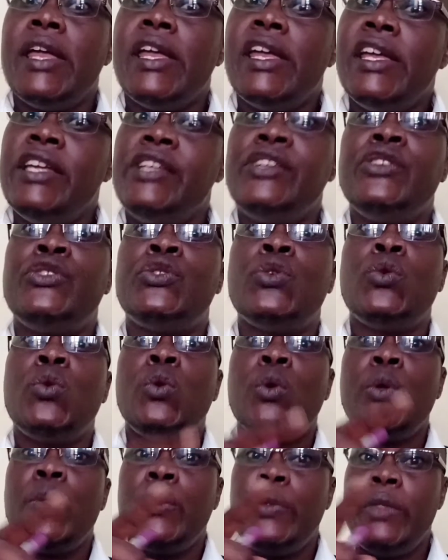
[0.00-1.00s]
into
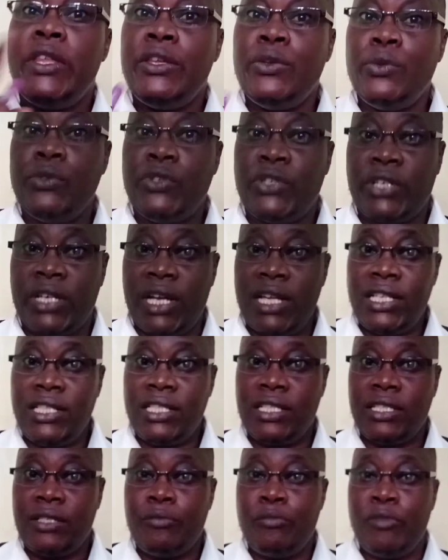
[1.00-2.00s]
the
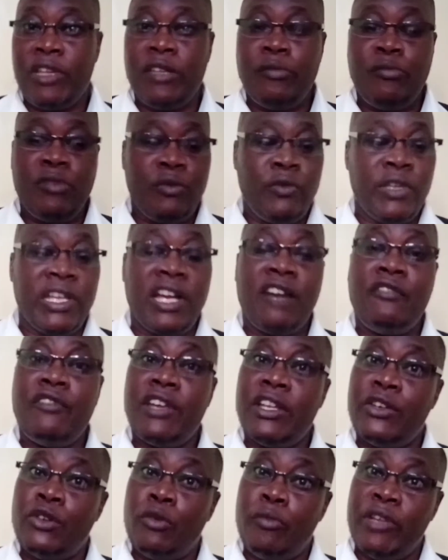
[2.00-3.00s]
uterus. Maybe we have
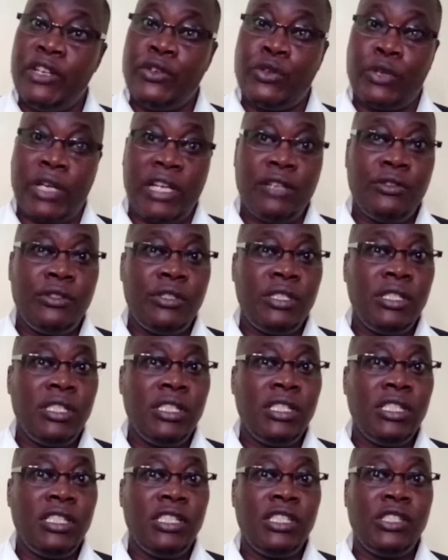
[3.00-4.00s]

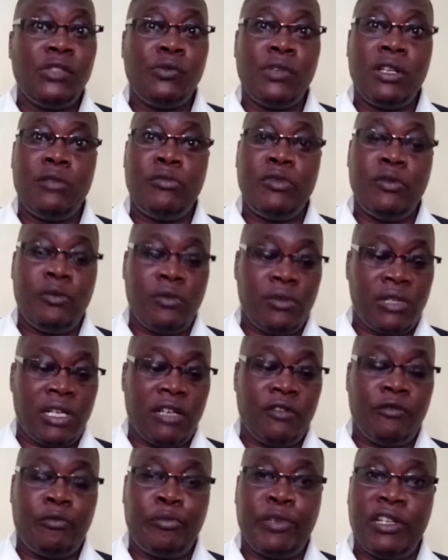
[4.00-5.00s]
endometriosis, maybe we
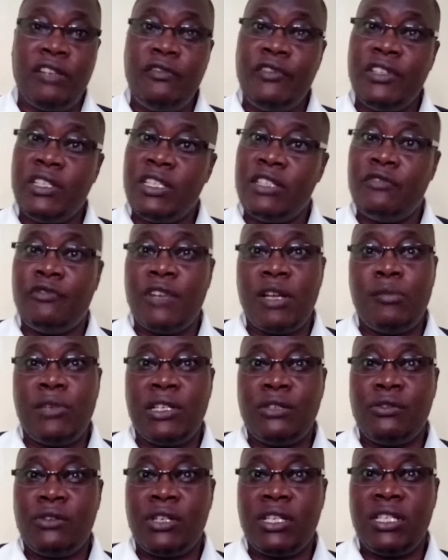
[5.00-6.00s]
have pelvic
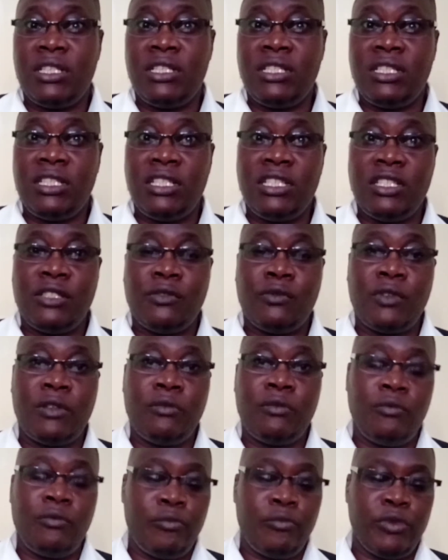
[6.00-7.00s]
inflammatory disease,
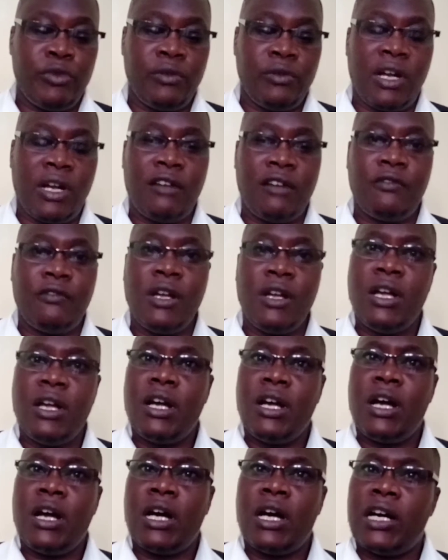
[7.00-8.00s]
maybe we have
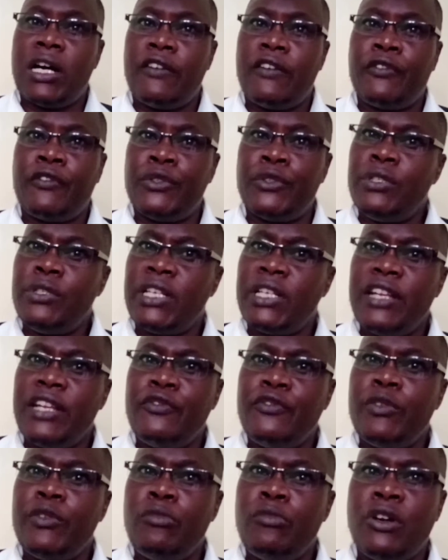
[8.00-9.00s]
uterine
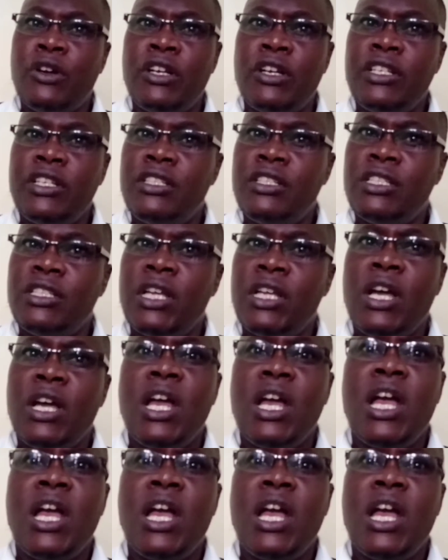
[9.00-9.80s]
fibroids,